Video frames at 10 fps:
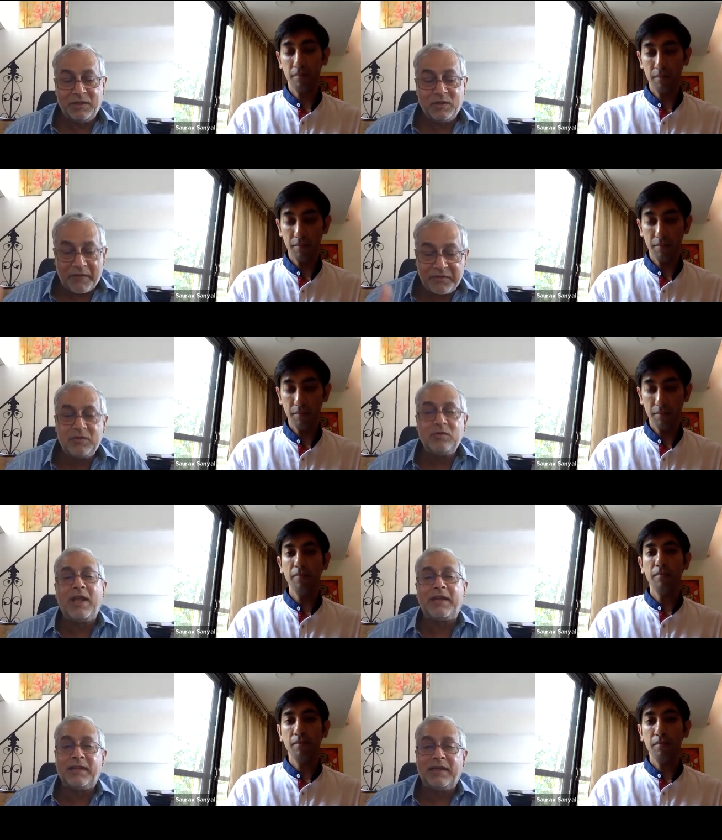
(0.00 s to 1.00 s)
Speaker 1: You have to do
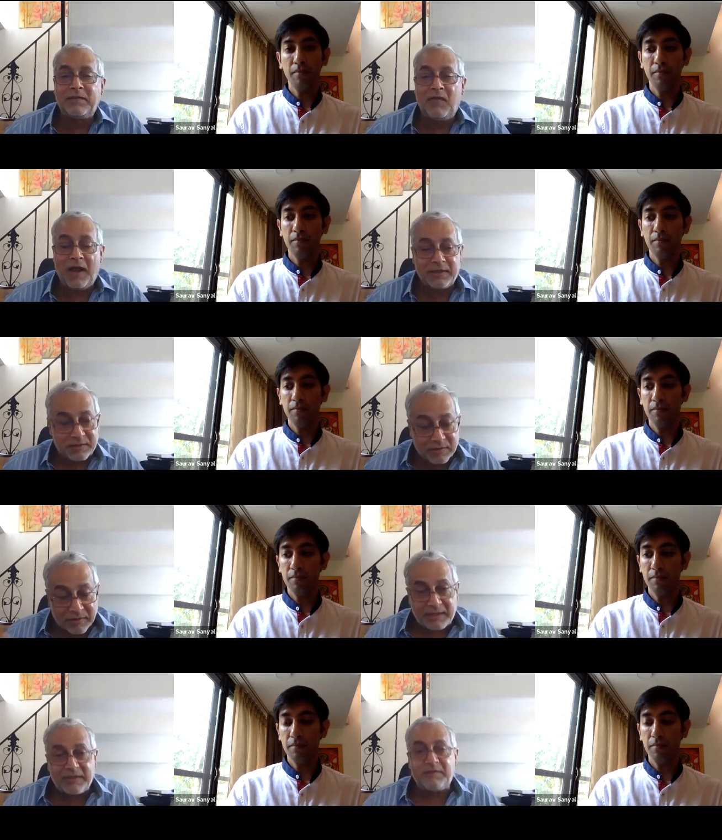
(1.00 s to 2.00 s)
that in advance so
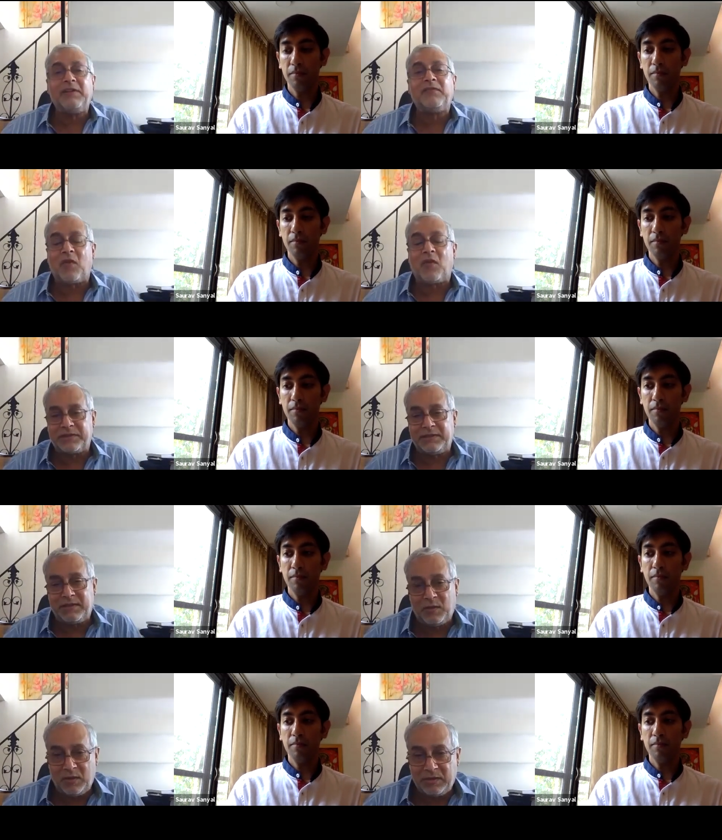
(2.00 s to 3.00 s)
that it reinforces the
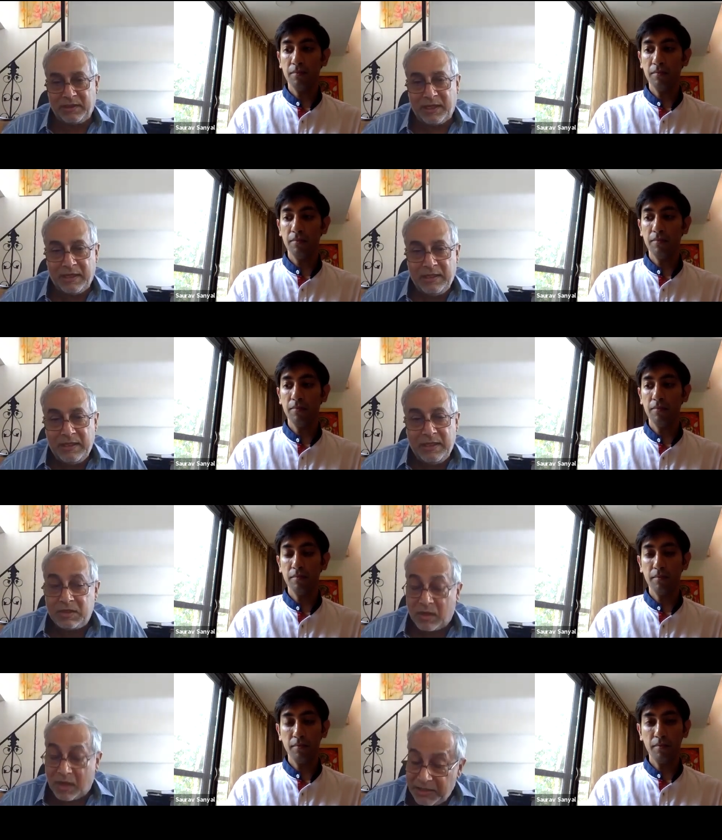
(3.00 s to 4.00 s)
whole thing.
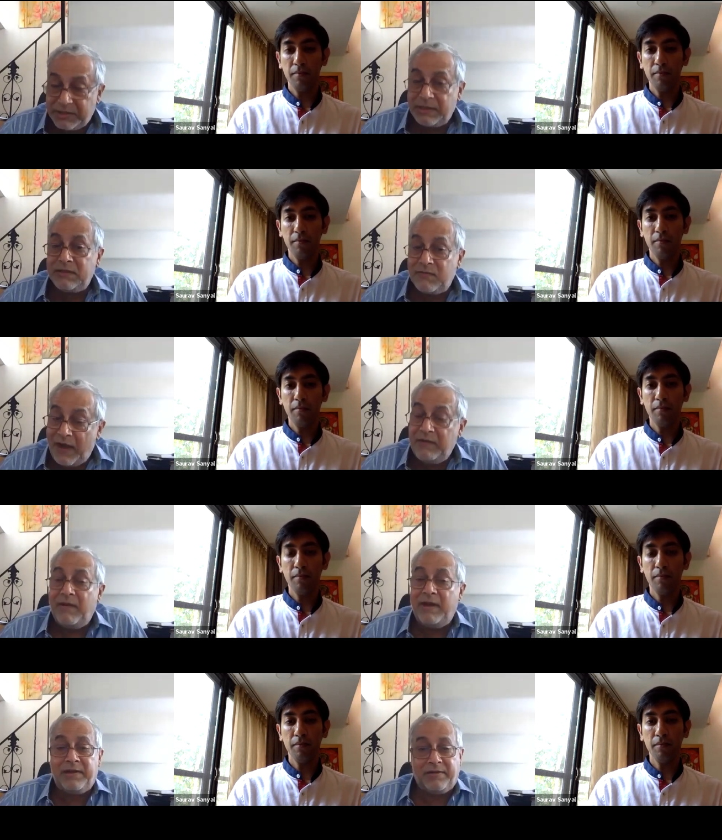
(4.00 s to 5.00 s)
So culture is very,
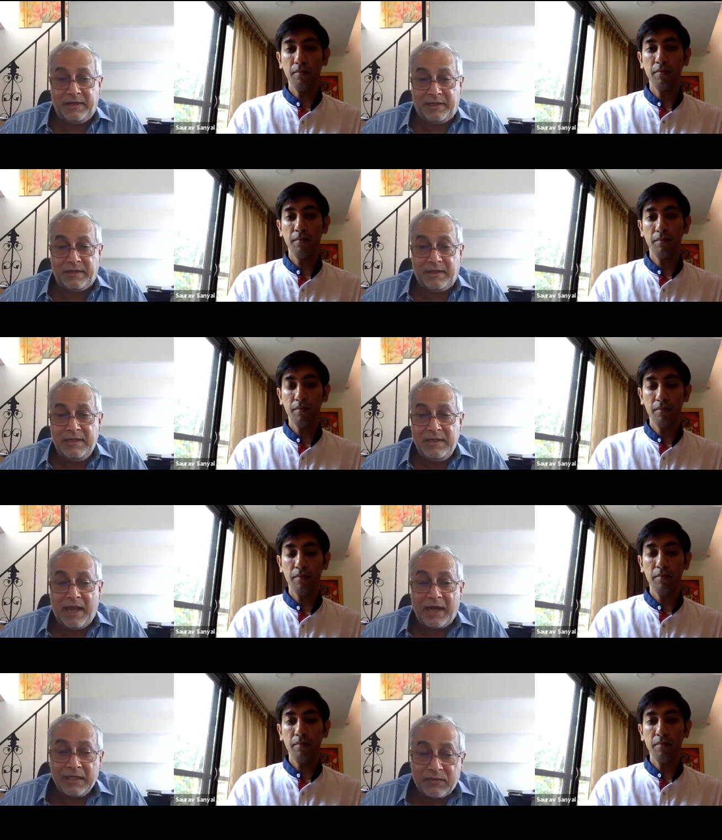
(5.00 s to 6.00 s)
very critical.
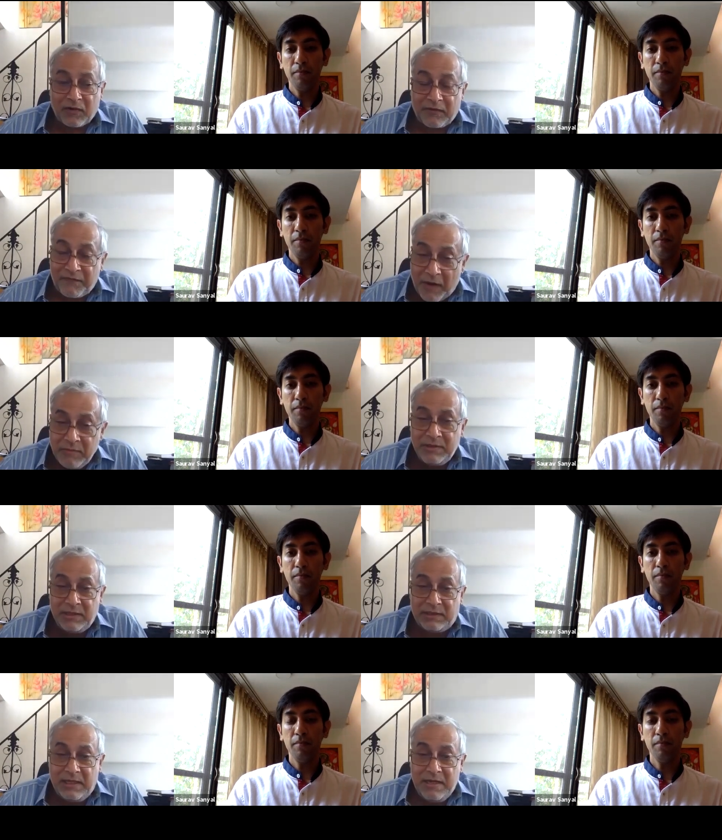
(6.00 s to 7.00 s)
And it's for the
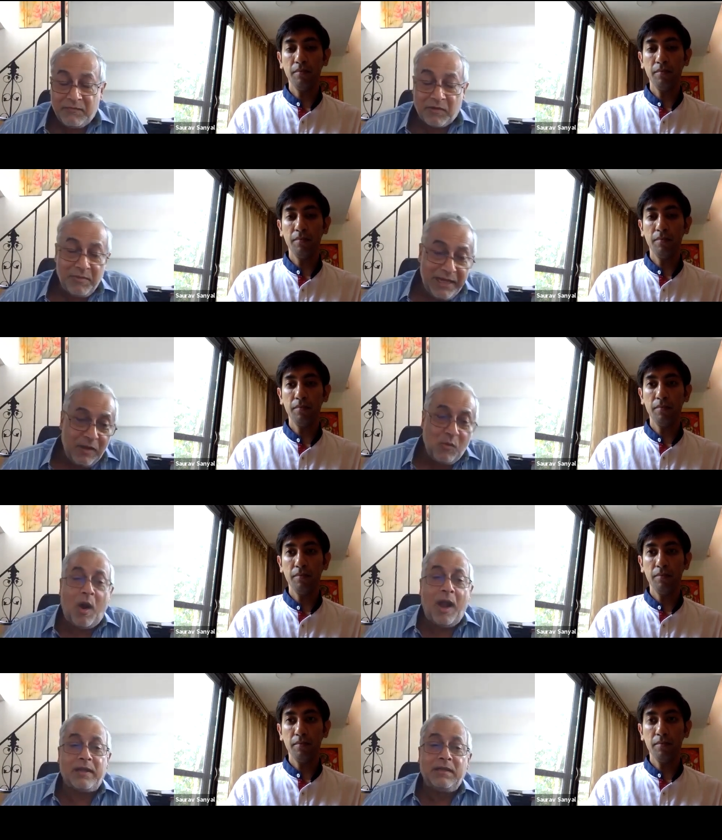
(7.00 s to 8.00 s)
founders from day
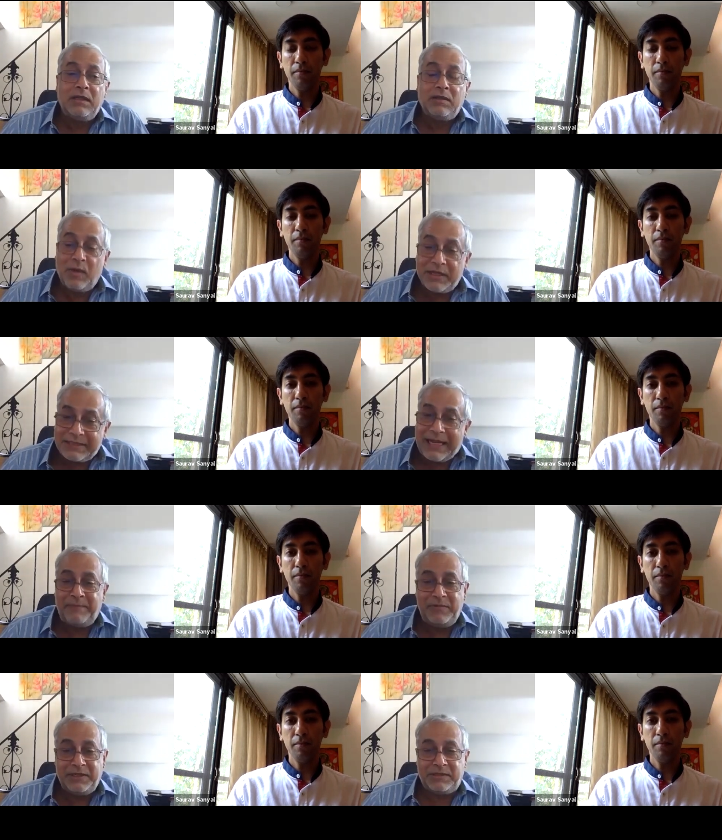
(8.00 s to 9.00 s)
one to
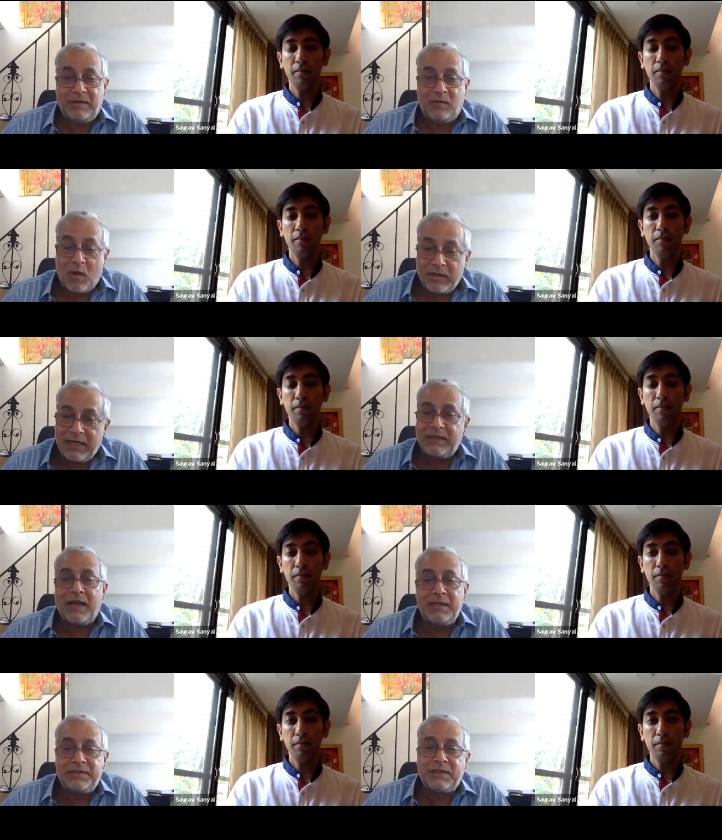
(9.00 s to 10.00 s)
establish what that
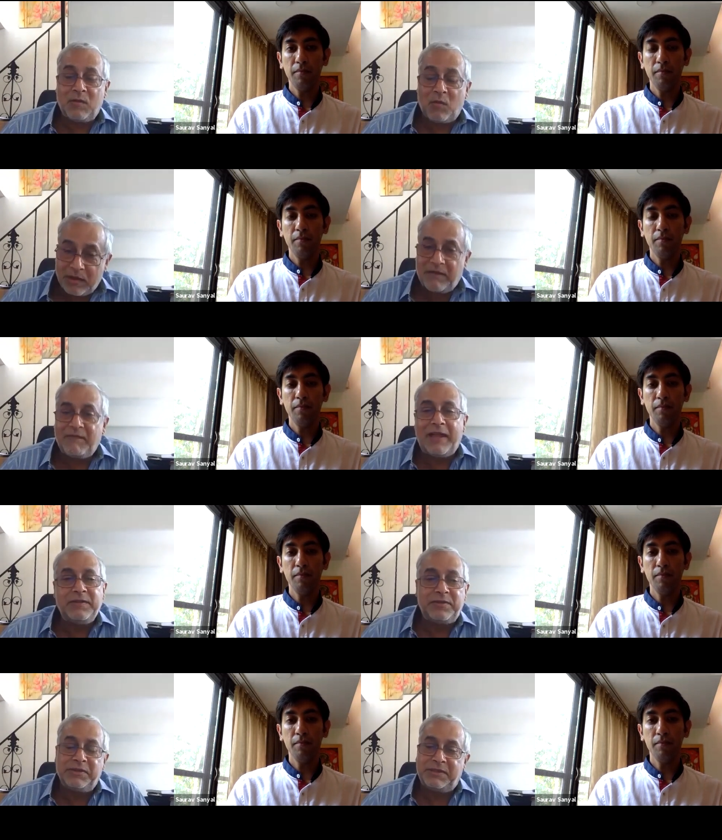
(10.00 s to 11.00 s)
culture, what the value
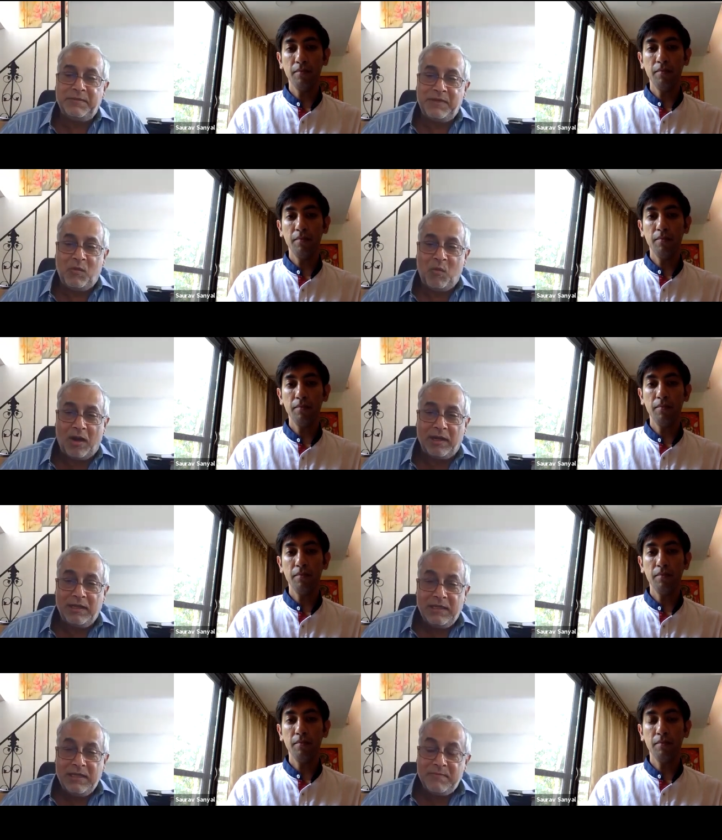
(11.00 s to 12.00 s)
system they want,
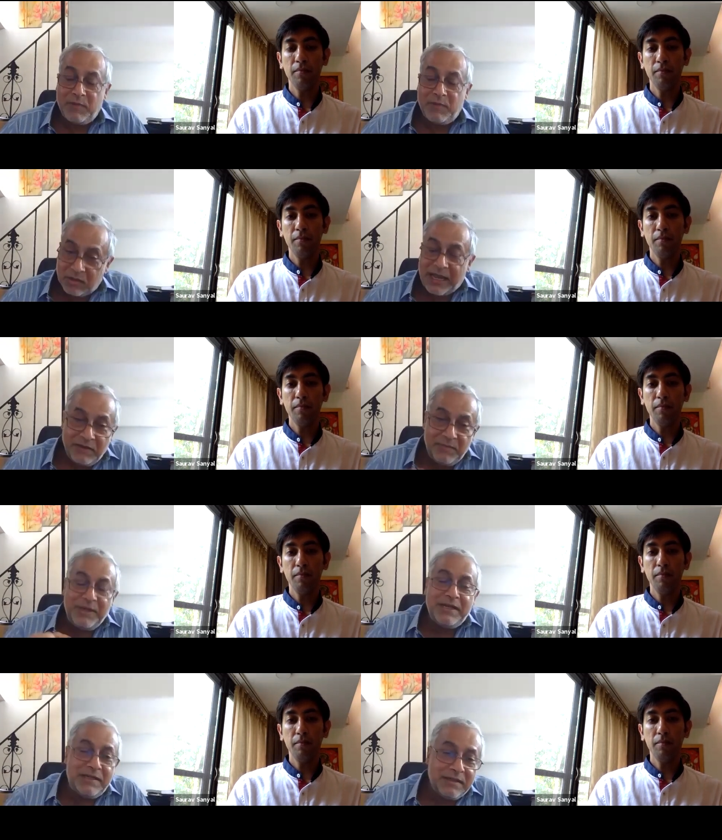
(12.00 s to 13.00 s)
because that will
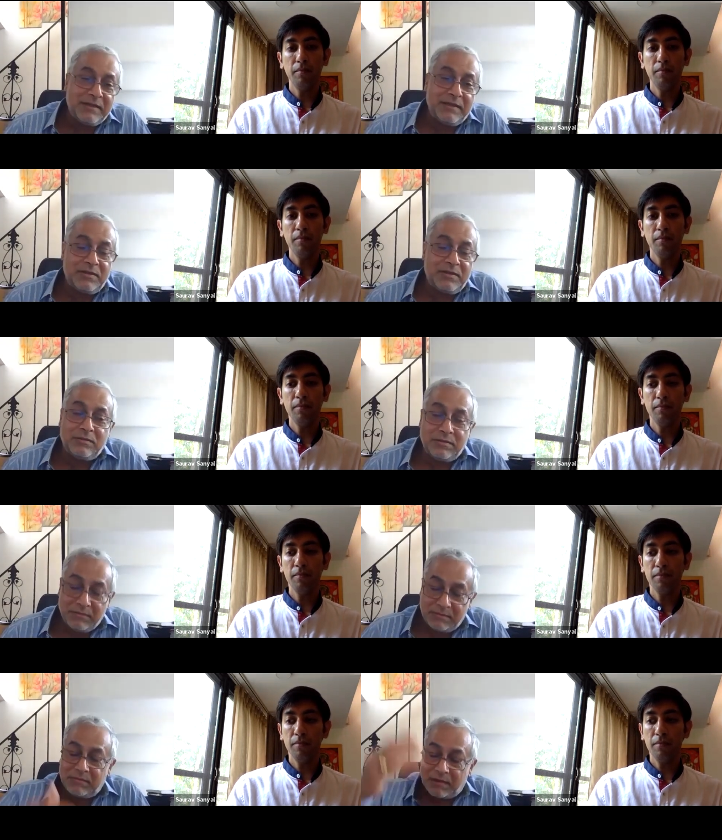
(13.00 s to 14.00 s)
be integral to
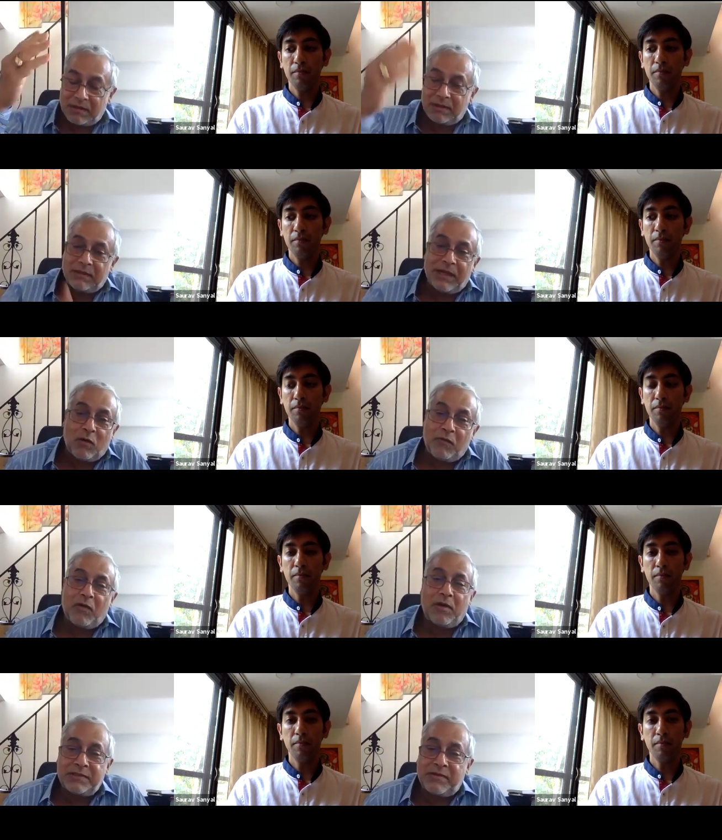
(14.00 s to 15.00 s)
uh, their
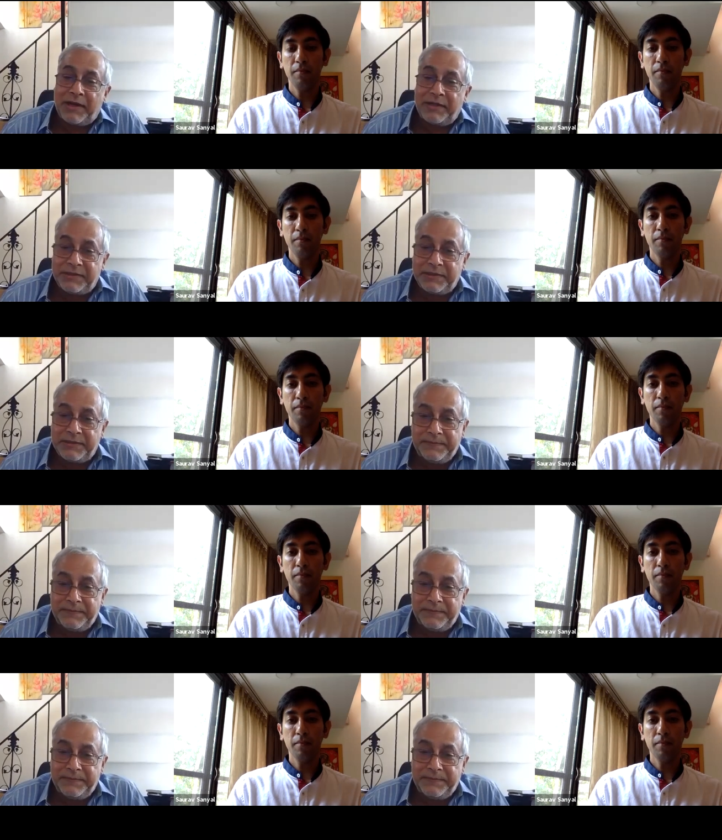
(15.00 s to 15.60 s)
overall strategy.